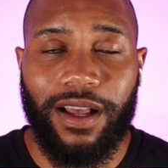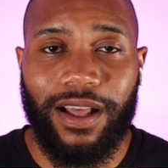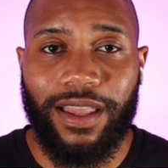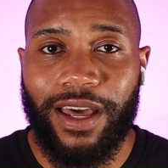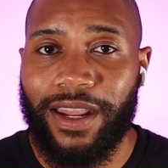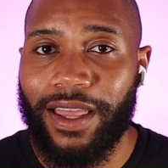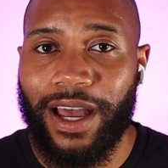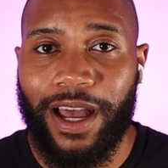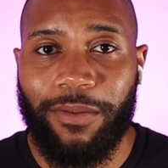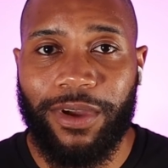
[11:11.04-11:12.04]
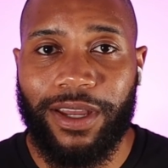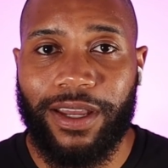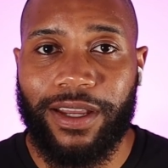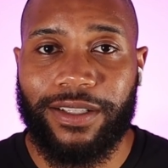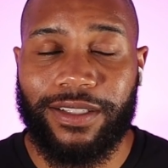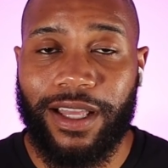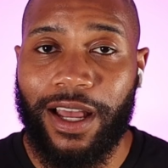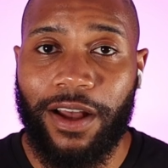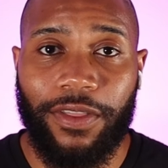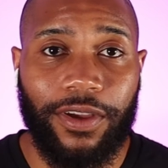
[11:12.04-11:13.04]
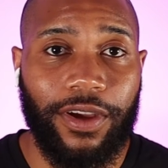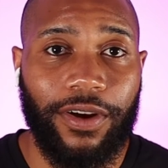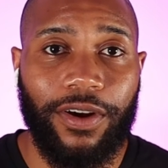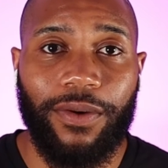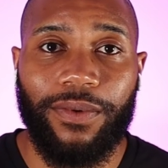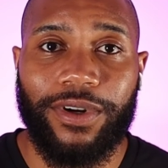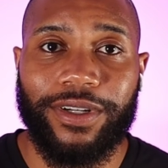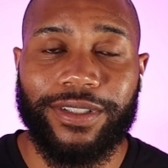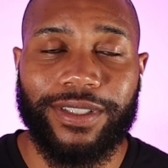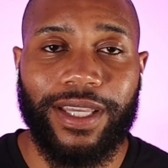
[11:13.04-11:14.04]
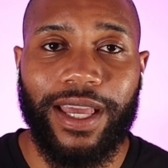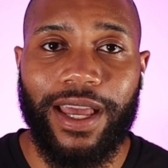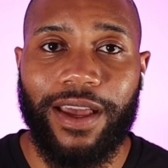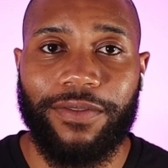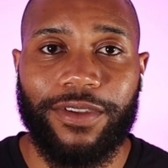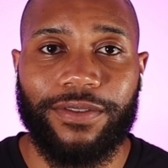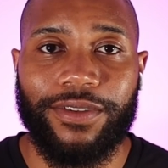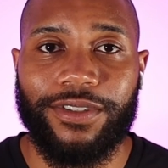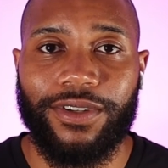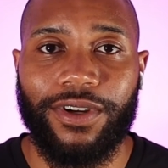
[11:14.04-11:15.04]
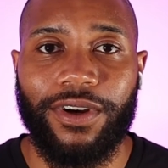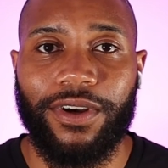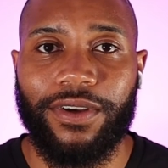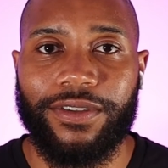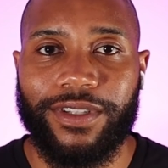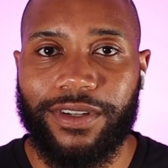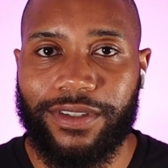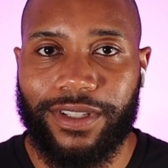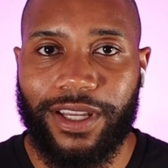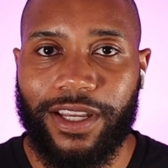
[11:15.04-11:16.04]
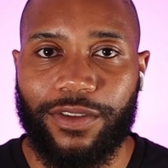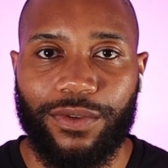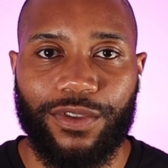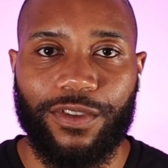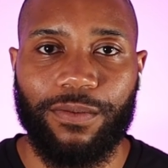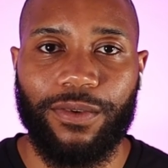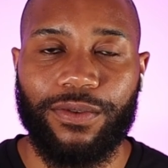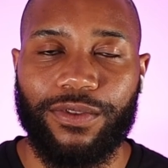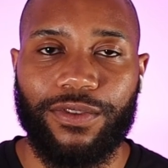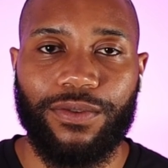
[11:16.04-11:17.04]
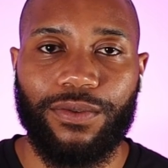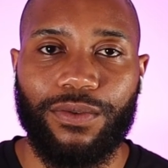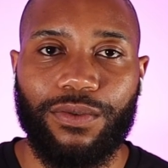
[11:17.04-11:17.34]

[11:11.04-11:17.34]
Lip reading: A lot of the iPads now, the current ones, they have this feature called Center Stage, which is supposed to